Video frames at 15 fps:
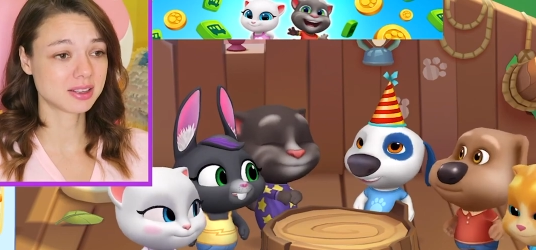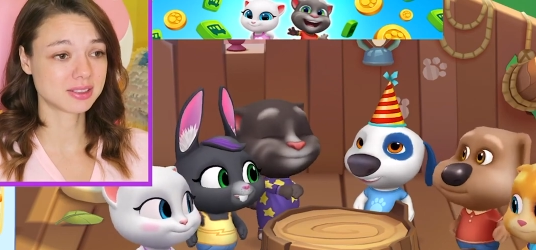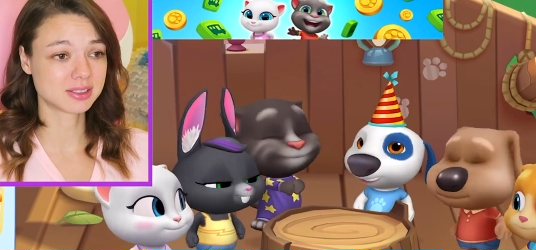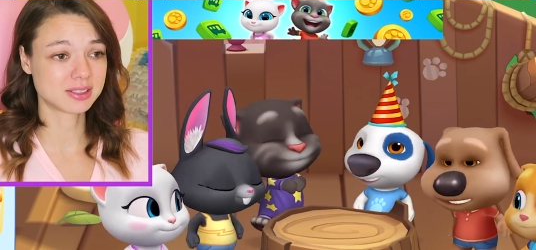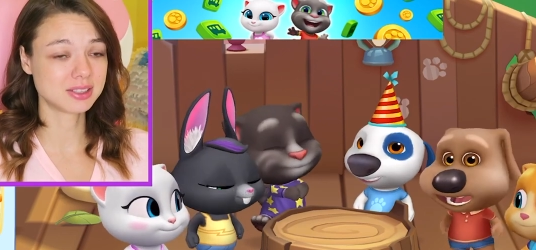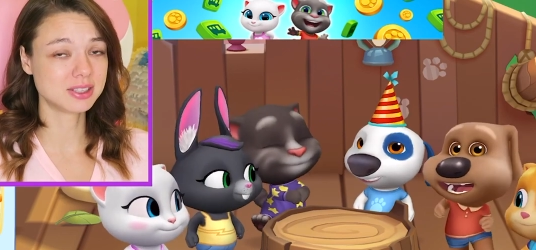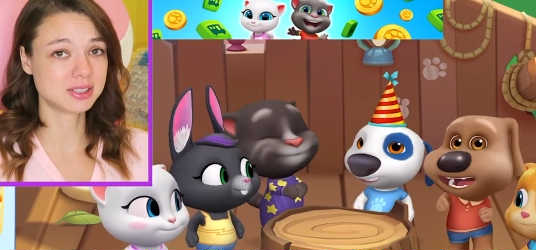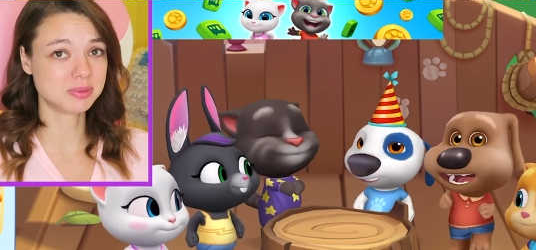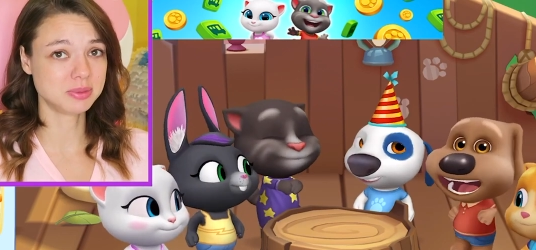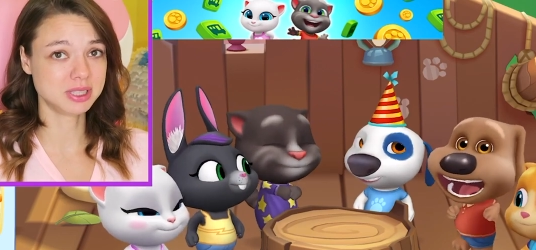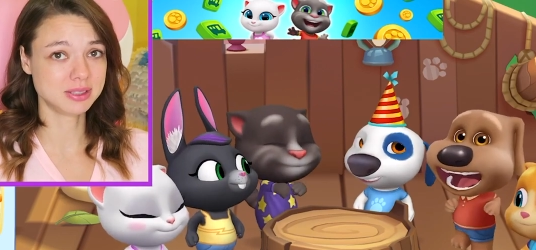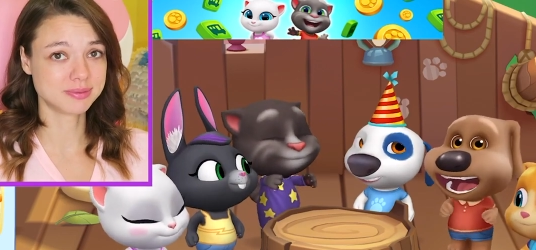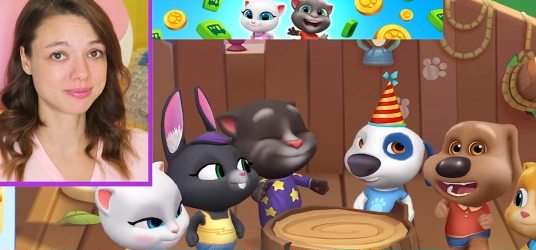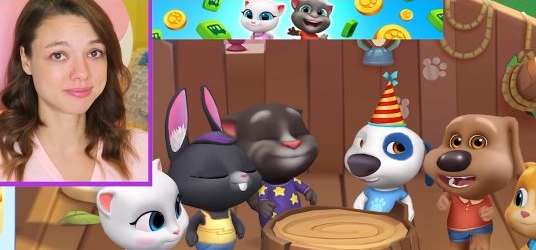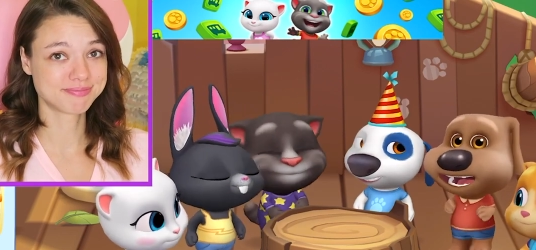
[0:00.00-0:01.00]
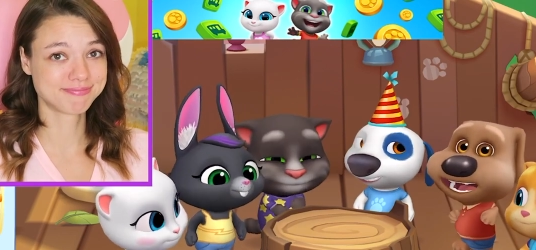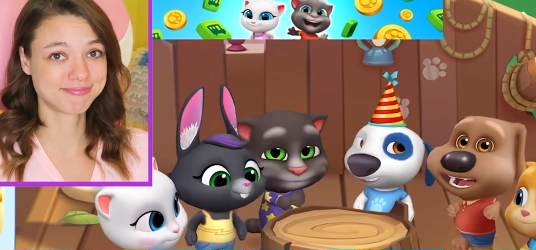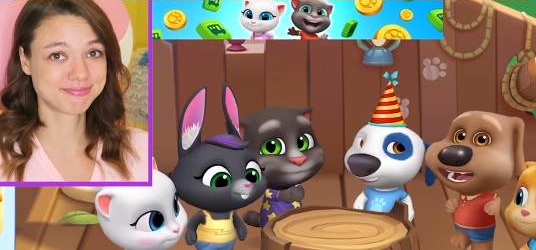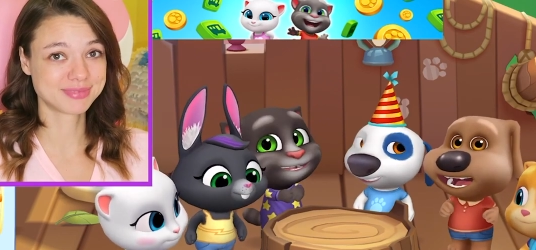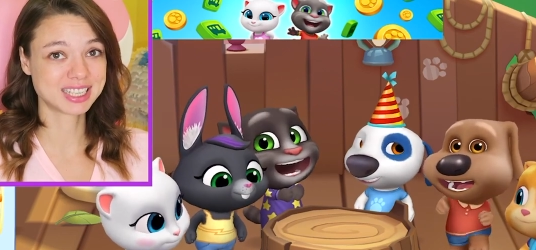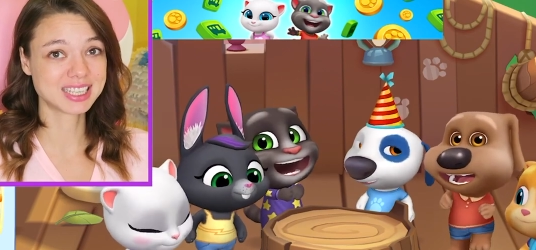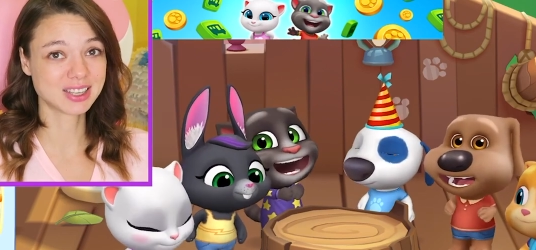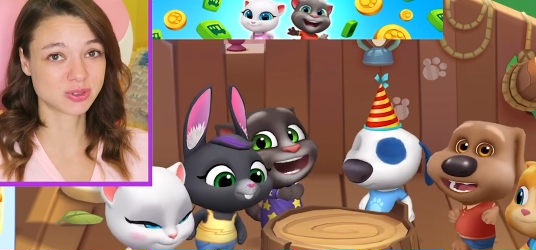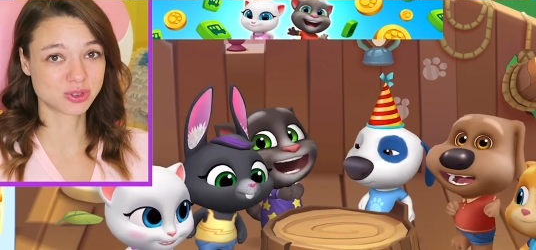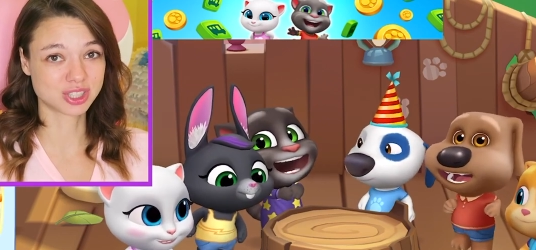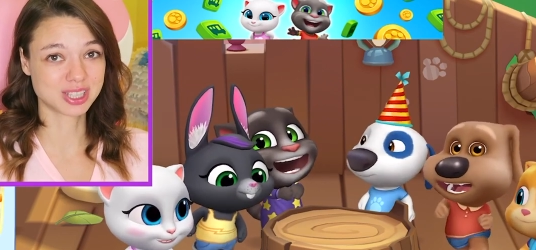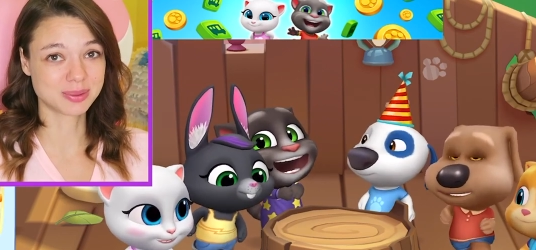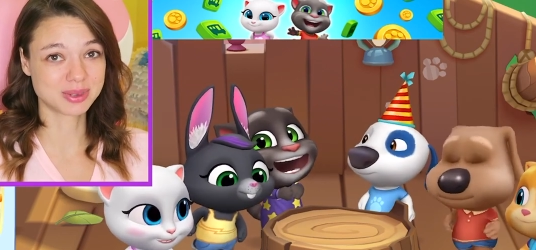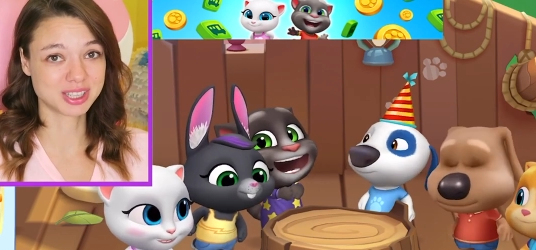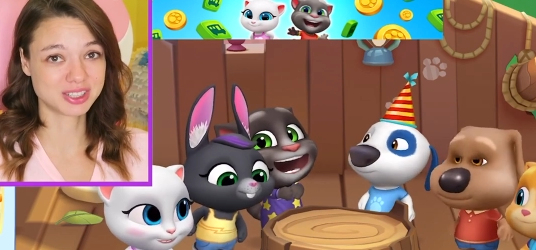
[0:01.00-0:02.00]
Speaker 1: kids in the summer camp. I
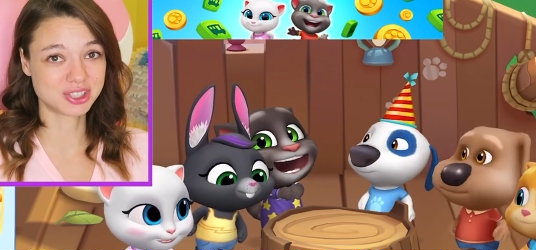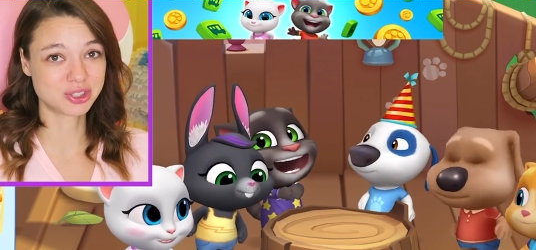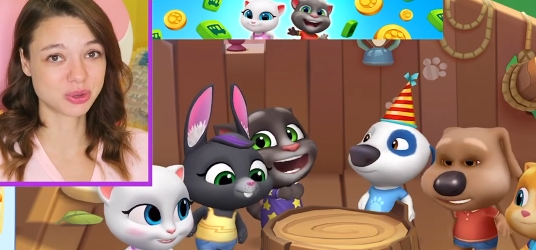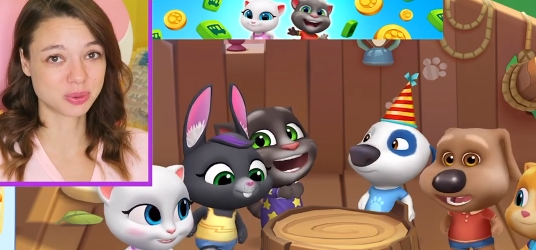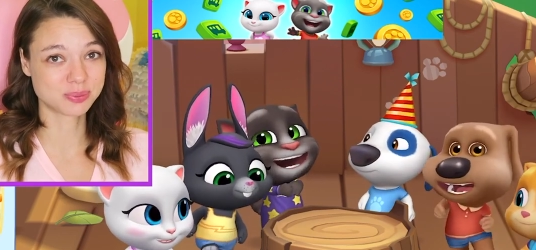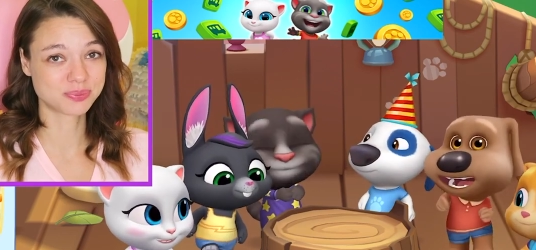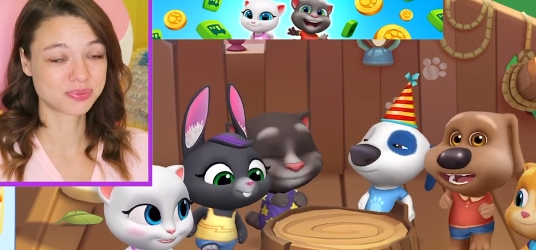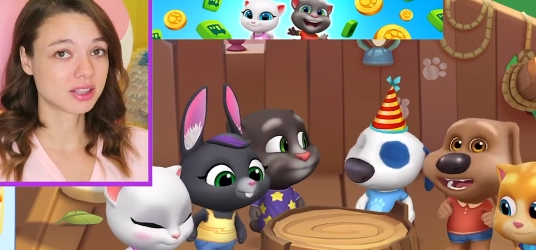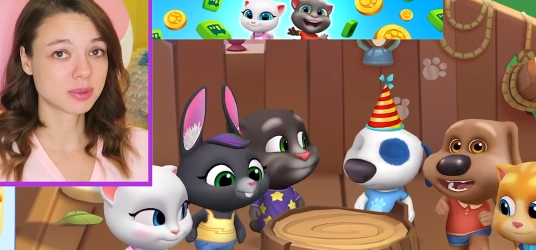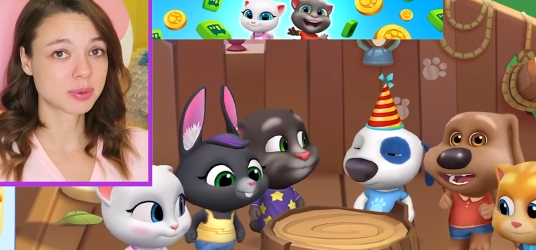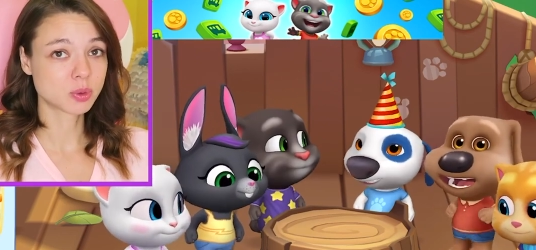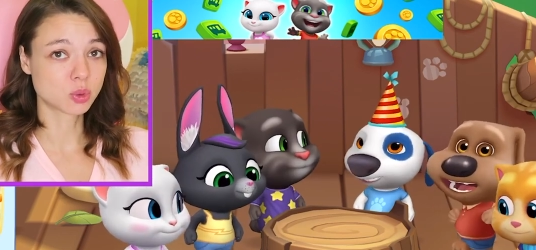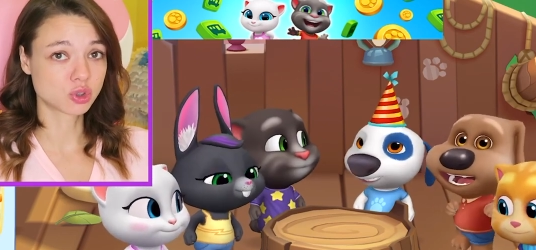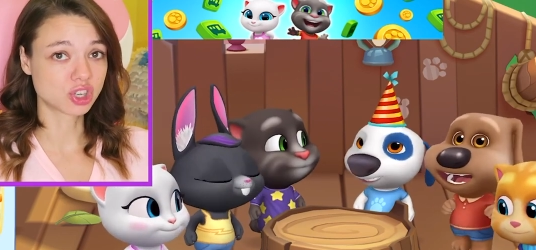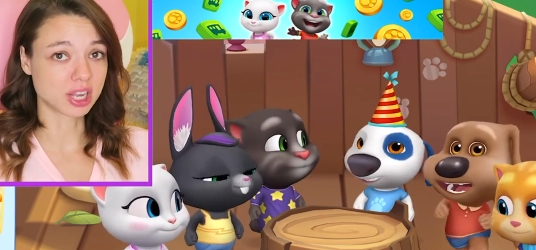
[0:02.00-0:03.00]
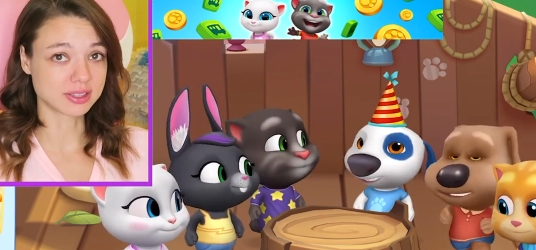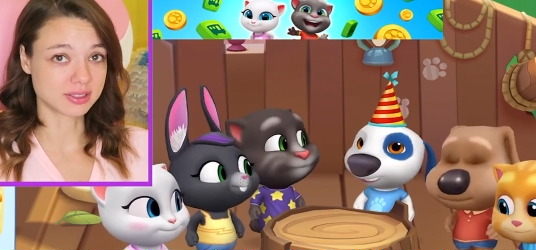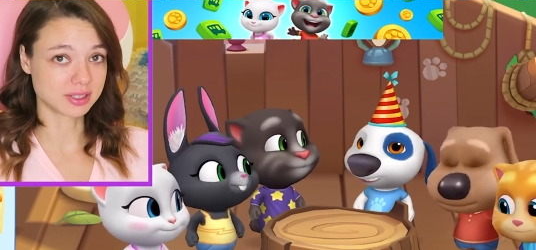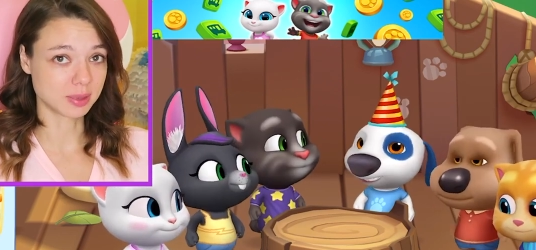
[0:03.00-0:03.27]
was a kid too, and that